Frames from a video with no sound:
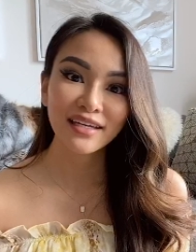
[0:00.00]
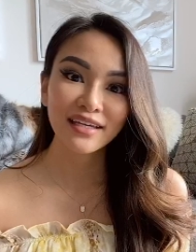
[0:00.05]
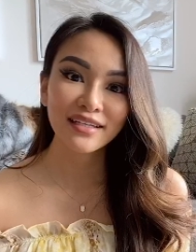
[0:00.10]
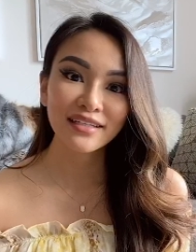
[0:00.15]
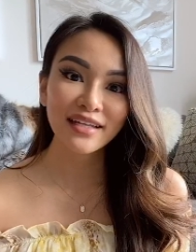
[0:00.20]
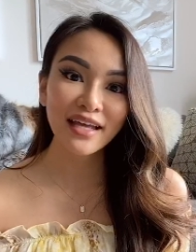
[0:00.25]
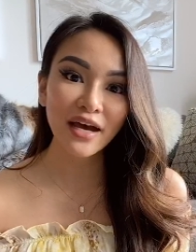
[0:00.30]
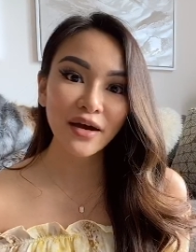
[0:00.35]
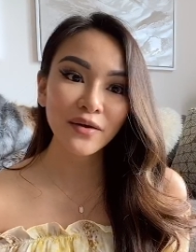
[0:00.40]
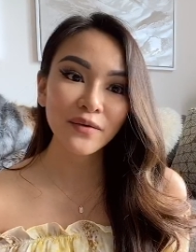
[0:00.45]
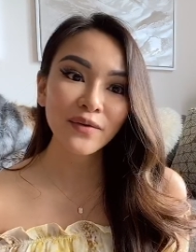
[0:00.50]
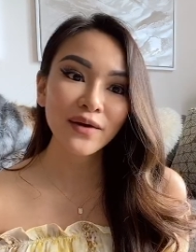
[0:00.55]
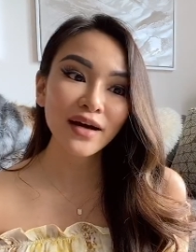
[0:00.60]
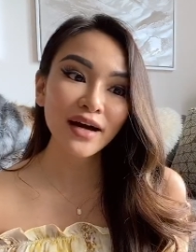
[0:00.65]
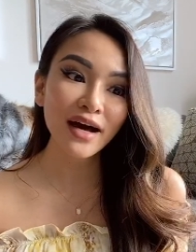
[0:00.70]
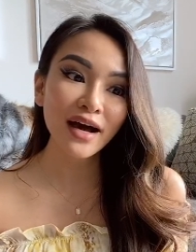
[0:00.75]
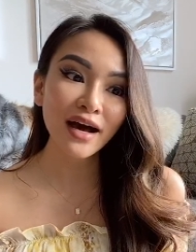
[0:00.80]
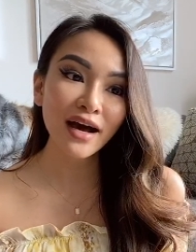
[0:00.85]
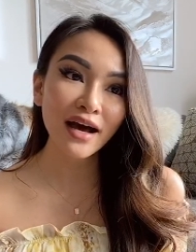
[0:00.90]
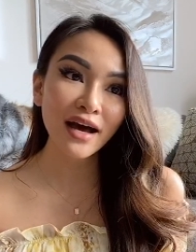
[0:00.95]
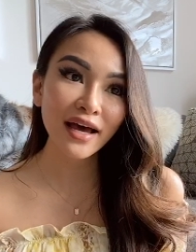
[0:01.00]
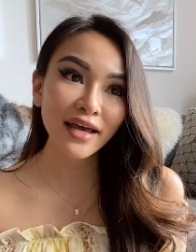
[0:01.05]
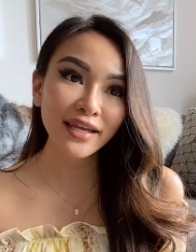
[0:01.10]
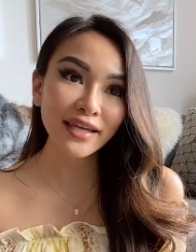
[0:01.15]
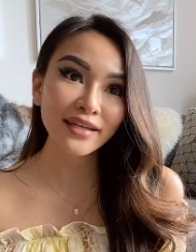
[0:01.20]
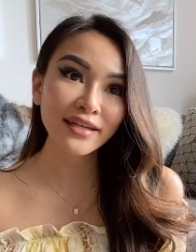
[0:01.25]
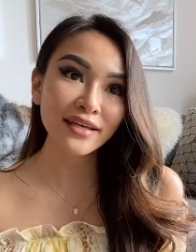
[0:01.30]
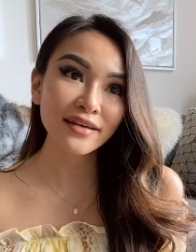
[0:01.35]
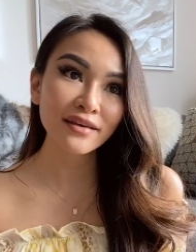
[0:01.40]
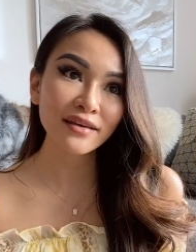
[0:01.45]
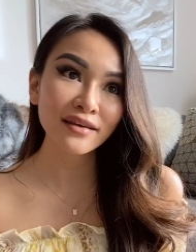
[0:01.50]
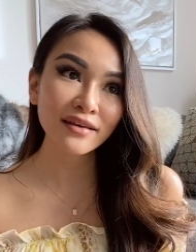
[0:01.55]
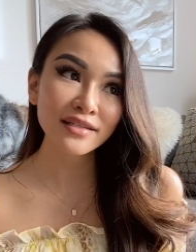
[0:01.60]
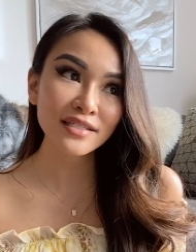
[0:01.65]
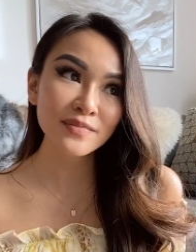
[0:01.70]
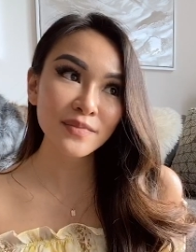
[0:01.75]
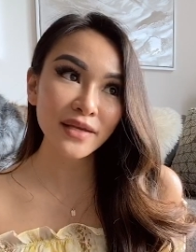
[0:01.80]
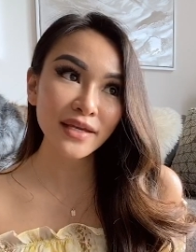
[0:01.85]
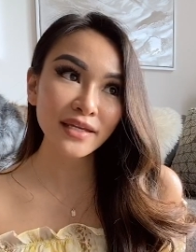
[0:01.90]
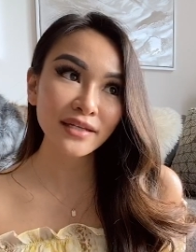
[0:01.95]
Now, I can
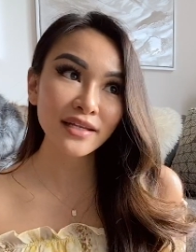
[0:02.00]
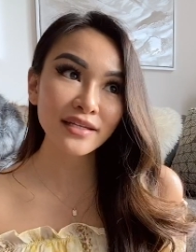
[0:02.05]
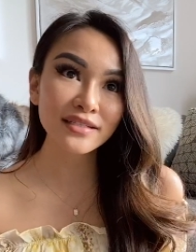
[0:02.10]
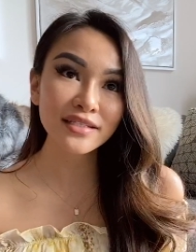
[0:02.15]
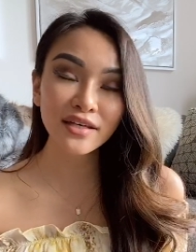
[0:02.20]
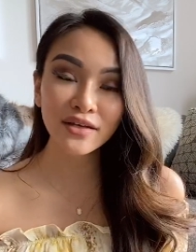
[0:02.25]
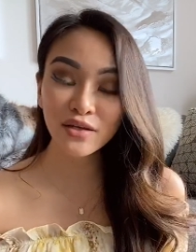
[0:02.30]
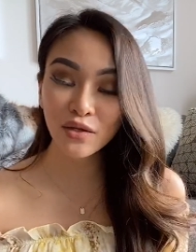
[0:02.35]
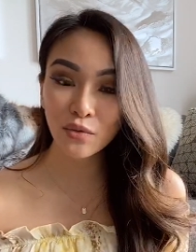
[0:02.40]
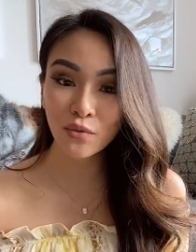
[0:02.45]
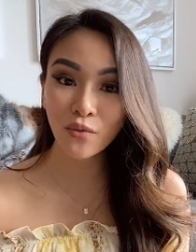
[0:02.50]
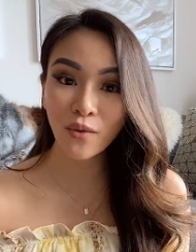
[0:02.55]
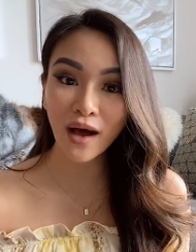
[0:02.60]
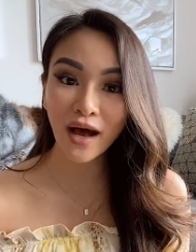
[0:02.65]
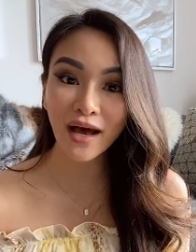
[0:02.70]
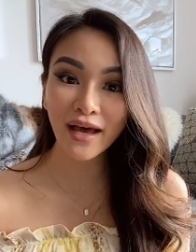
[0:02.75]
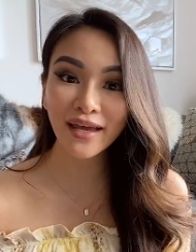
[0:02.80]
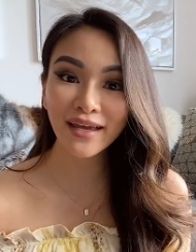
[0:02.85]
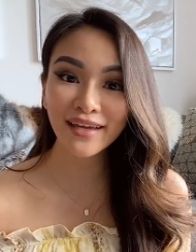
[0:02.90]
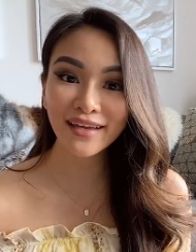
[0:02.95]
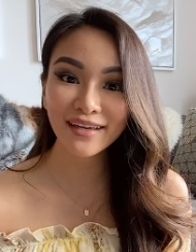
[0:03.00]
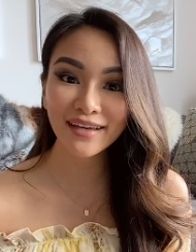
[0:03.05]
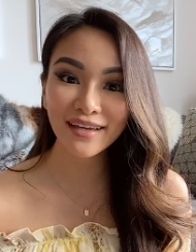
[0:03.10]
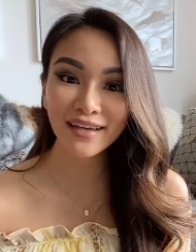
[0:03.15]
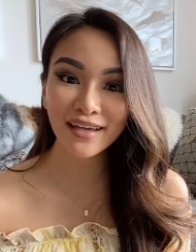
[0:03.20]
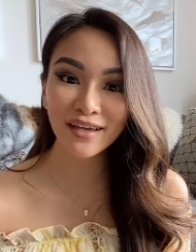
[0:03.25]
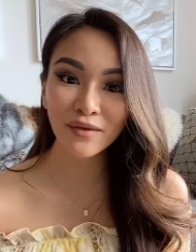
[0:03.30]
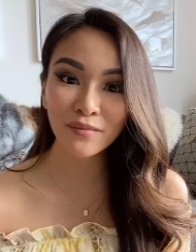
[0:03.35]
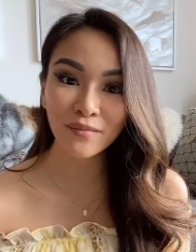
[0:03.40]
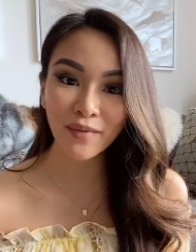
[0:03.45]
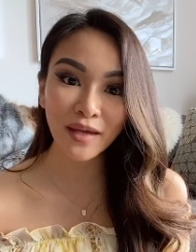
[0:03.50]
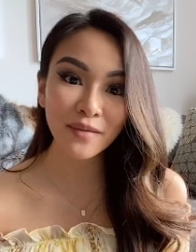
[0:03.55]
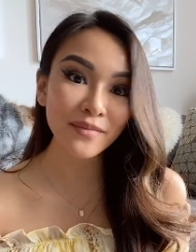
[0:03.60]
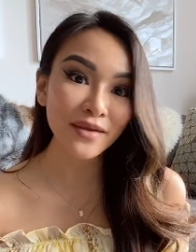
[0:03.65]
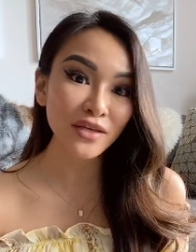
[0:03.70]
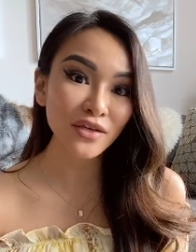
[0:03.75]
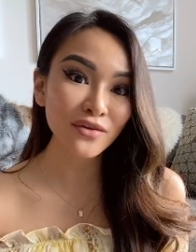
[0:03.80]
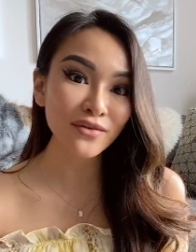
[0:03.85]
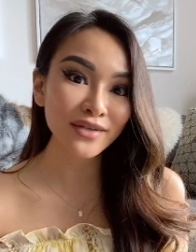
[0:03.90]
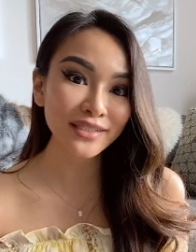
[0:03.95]
explain and tell you why it might
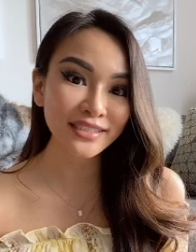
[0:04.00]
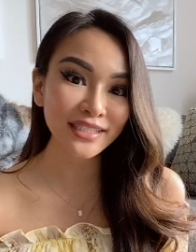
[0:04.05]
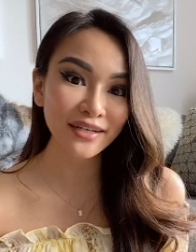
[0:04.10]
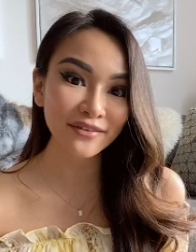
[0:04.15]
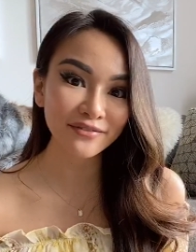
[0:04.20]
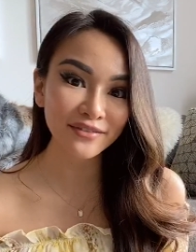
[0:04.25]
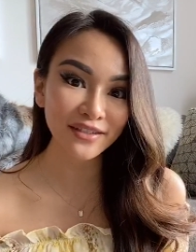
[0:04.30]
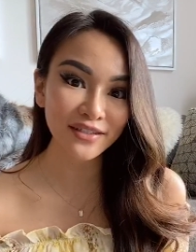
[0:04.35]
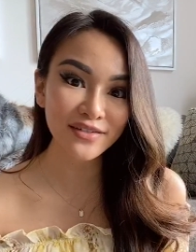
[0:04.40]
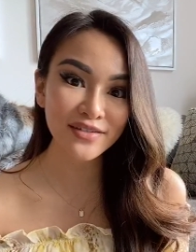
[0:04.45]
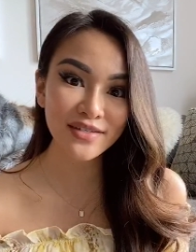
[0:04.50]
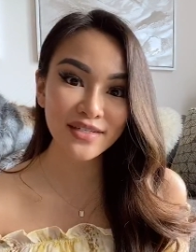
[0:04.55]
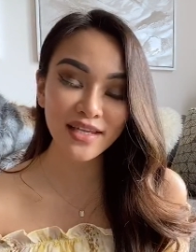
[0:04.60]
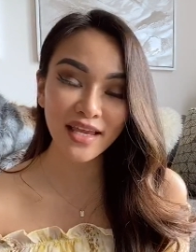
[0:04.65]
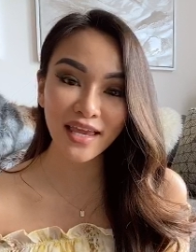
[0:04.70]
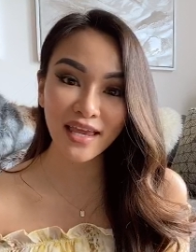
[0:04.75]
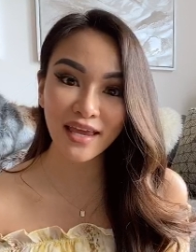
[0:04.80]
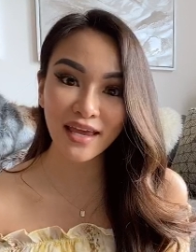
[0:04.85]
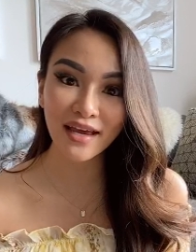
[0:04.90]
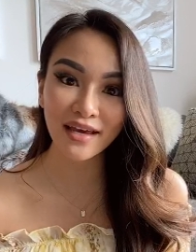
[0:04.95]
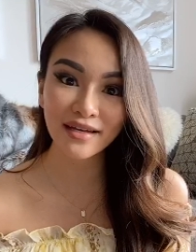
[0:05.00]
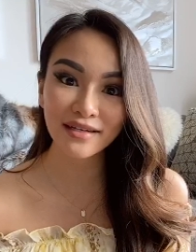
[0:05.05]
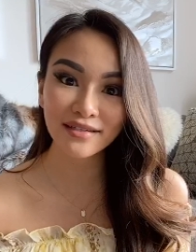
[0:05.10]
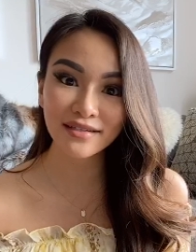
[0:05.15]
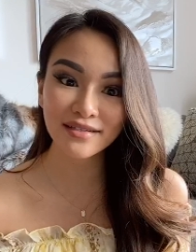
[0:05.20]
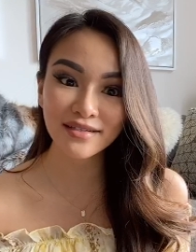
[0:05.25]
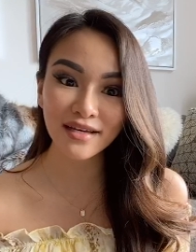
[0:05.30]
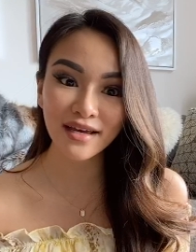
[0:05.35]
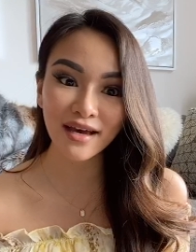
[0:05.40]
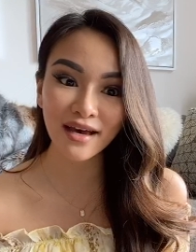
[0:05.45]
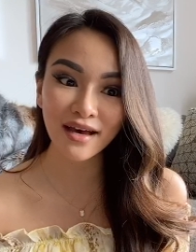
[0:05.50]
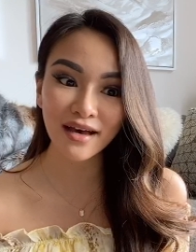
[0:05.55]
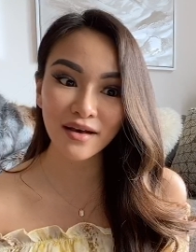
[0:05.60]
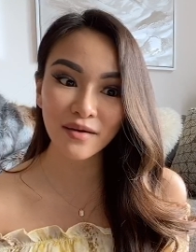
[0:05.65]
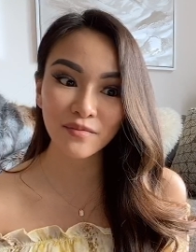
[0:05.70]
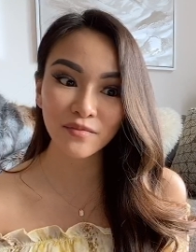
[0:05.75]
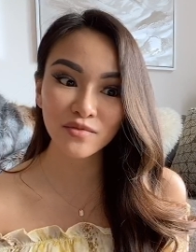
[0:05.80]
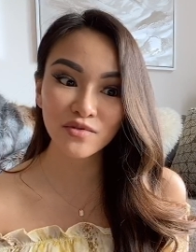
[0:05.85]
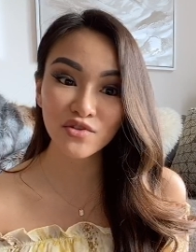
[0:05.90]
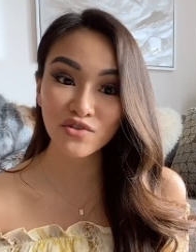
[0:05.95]
make you a diverse and
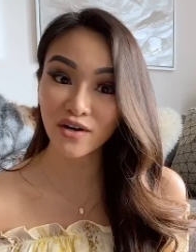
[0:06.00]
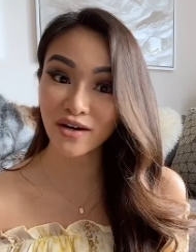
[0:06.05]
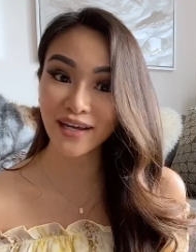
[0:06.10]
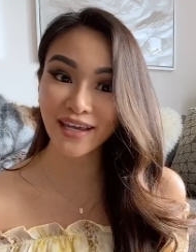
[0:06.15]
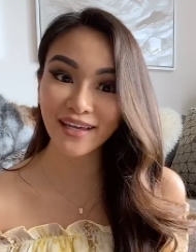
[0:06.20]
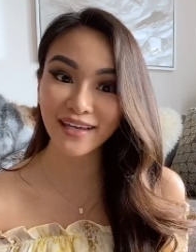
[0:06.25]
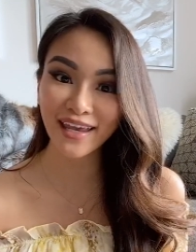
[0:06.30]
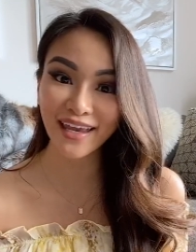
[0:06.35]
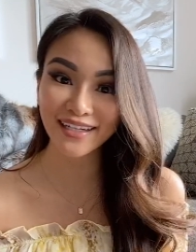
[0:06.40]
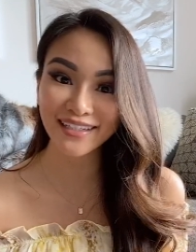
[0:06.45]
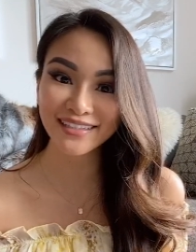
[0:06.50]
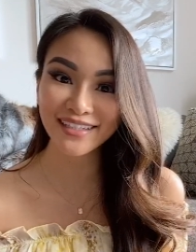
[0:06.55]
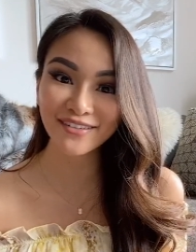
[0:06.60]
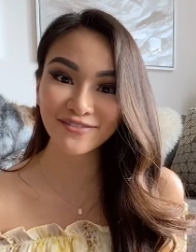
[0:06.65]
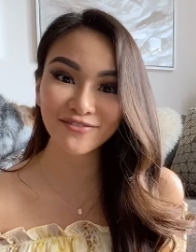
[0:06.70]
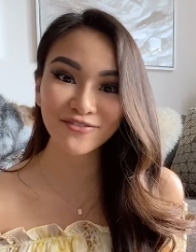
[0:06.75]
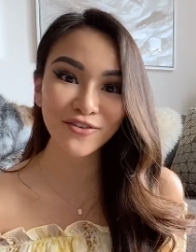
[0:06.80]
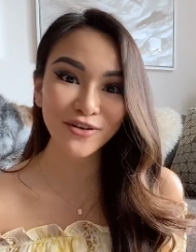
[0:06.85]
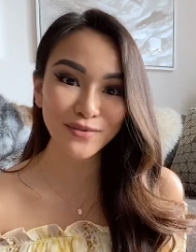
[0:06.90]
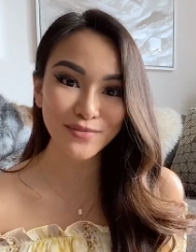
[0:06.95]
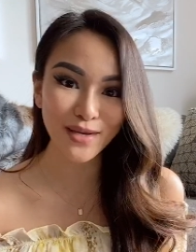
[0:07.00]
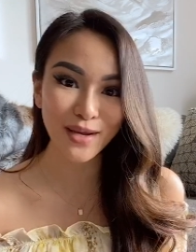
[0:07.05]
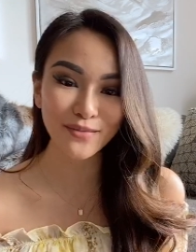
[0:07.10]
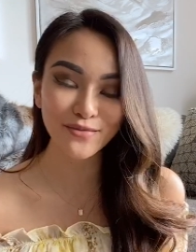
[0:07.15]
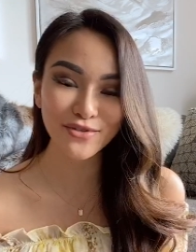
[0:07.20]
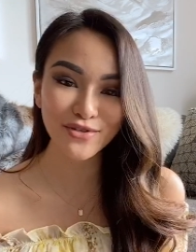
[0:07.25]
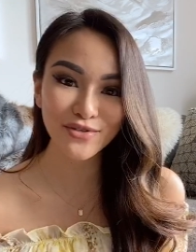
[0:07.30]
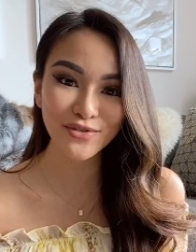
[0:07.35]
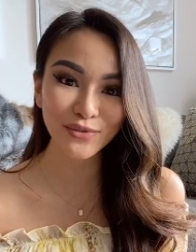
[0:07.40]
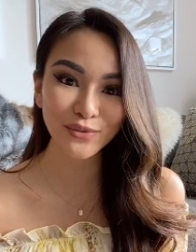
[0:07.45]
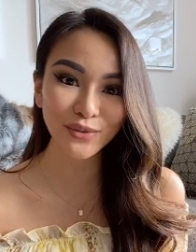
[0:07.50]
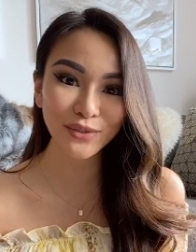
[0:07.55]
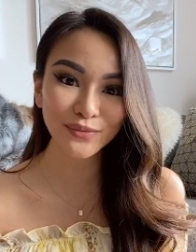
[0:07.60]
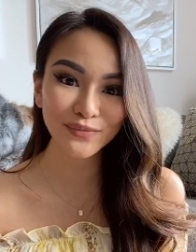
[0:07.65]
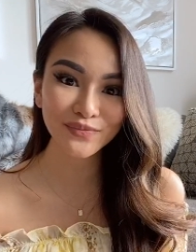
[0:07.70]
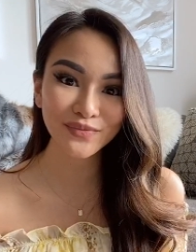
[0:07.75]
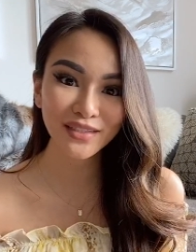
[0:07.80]
um, strong candidate for optometry school